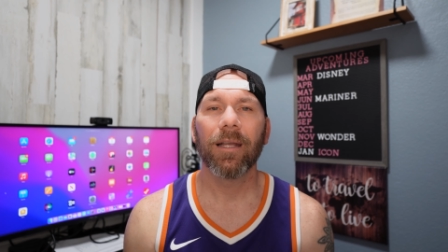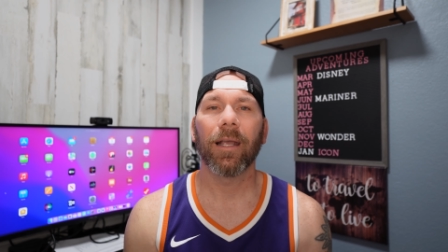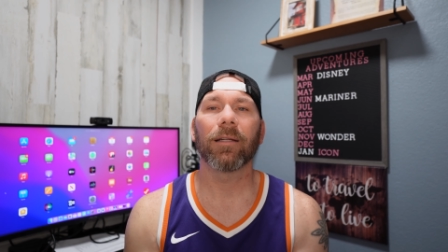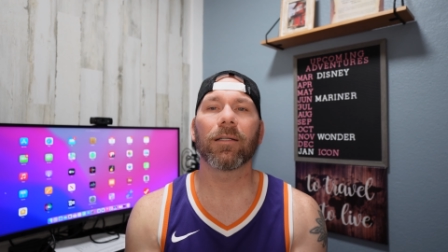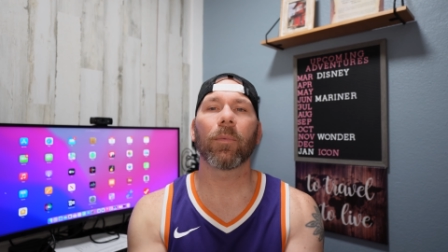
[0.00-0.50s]

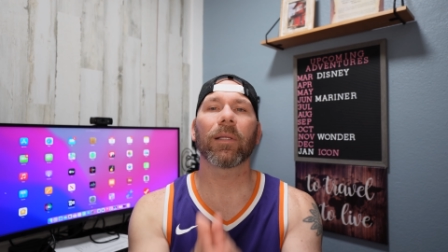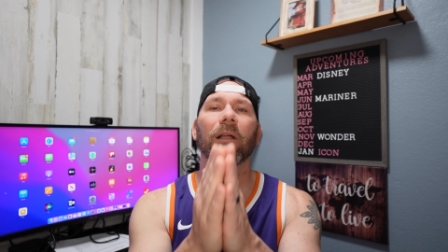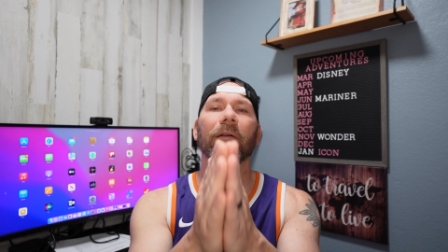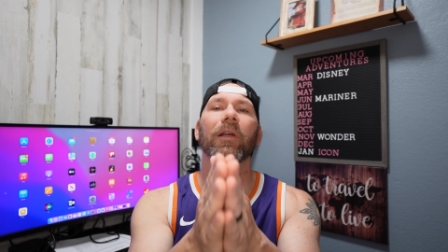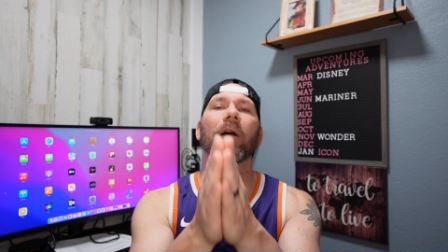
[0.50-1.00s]
And uh, we
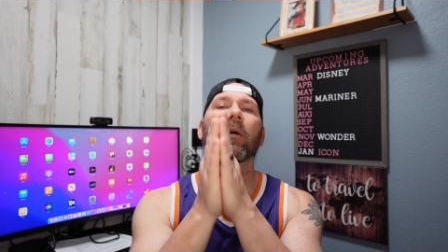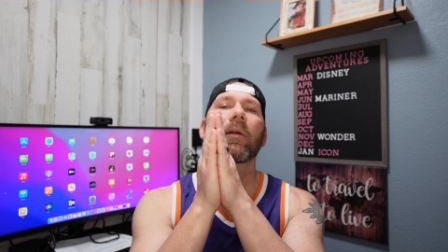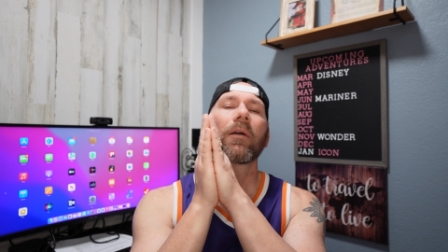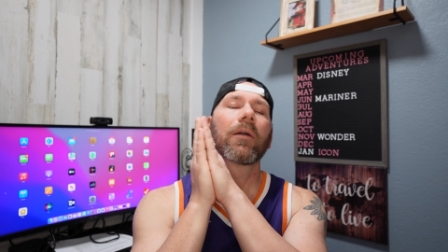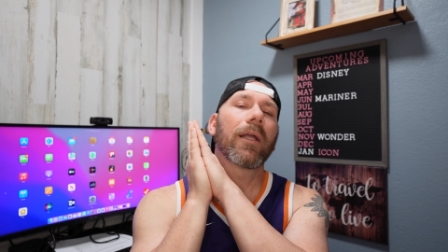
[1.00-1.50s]
love you
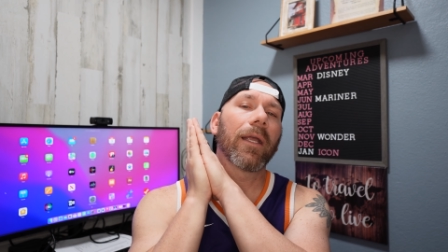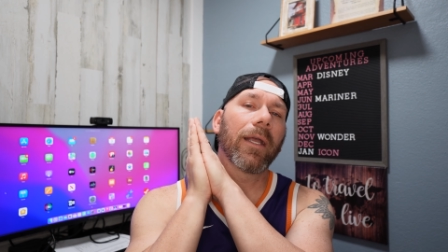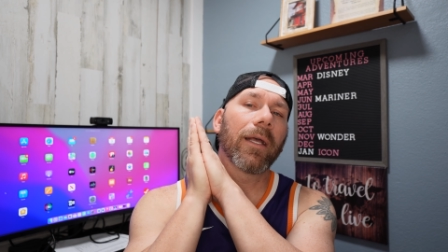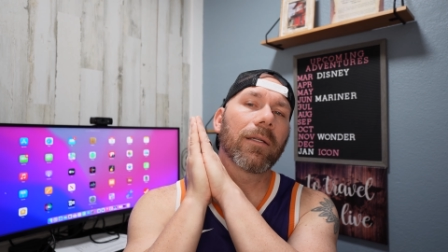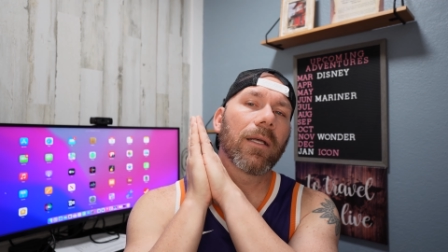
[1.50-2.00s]

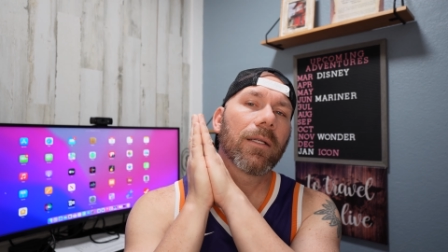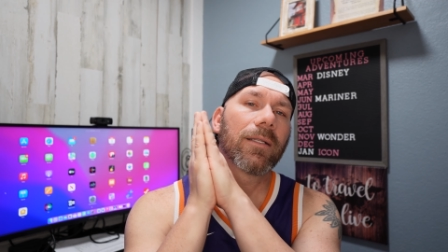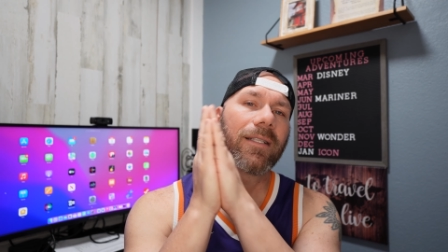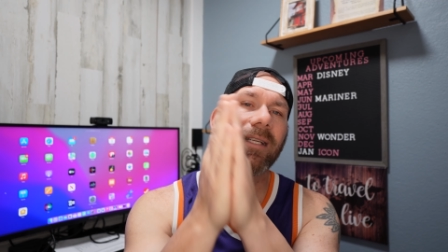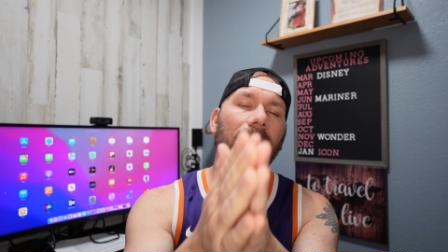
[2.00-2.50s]
and
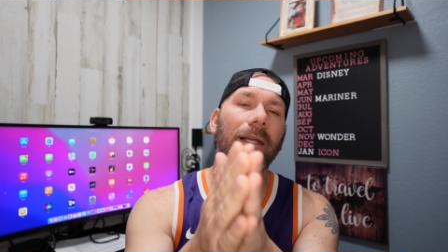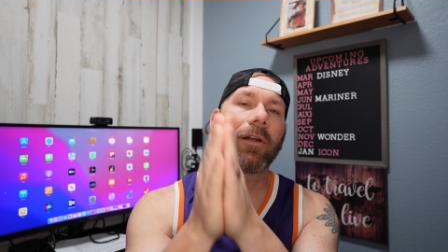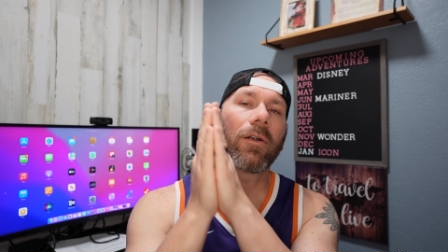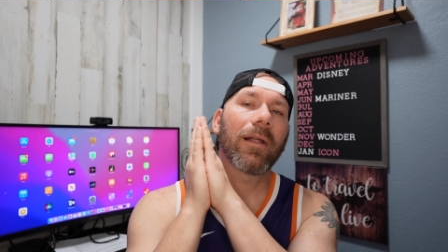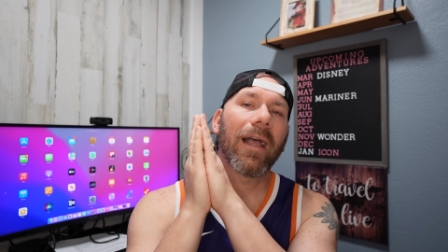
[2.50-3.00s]
see you
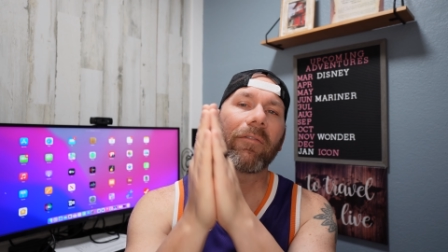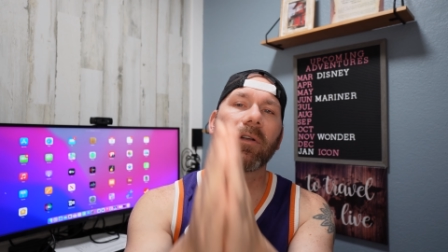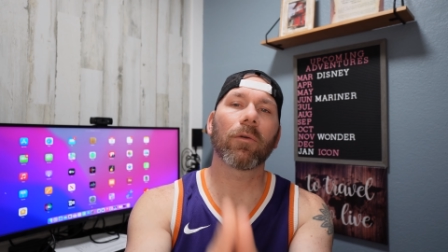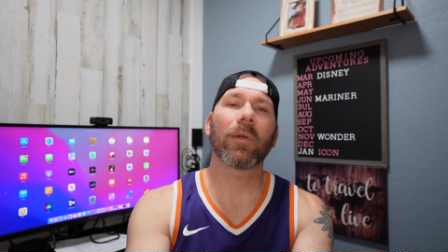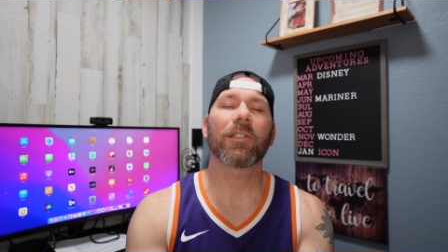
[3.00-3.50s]
later. Have a
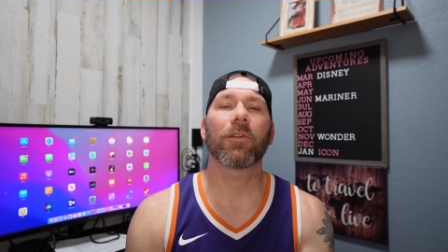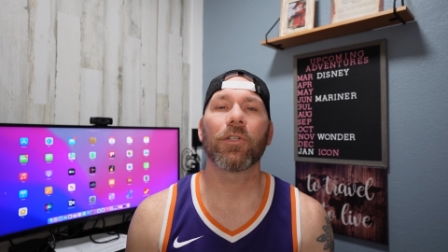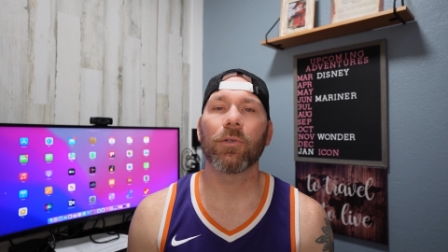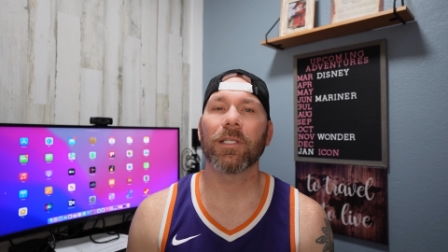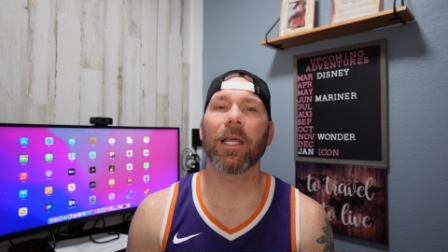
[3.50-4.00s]
good rest of your
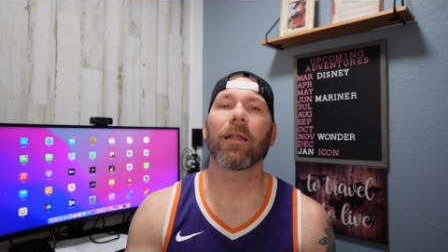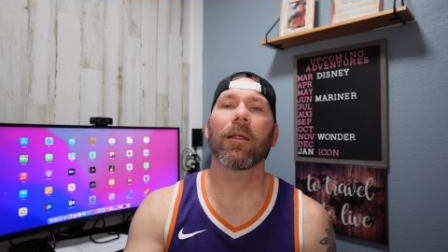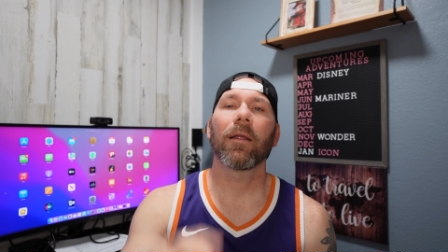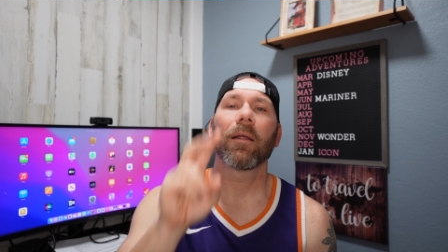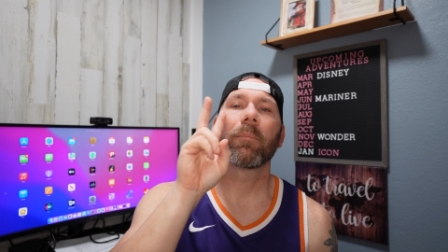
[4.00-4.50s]
Tuesday.
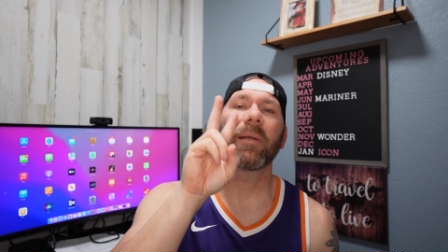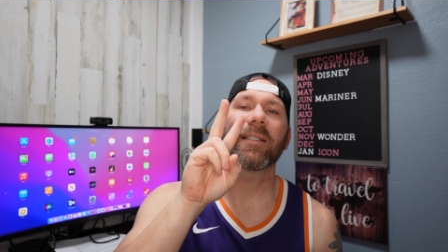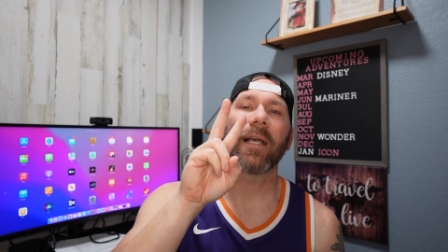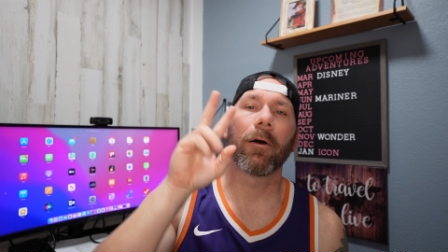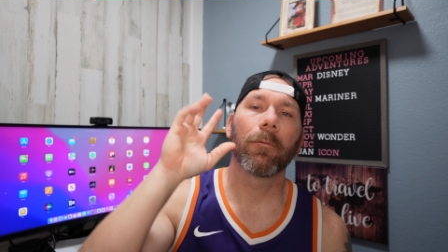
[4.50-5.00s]

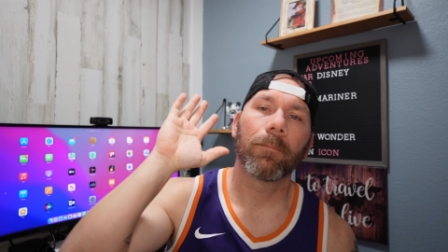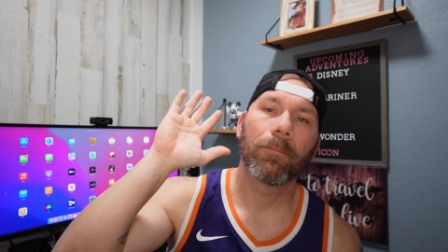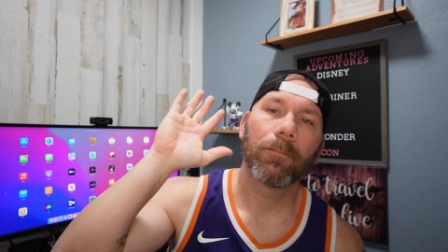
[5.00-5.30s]
Peace out.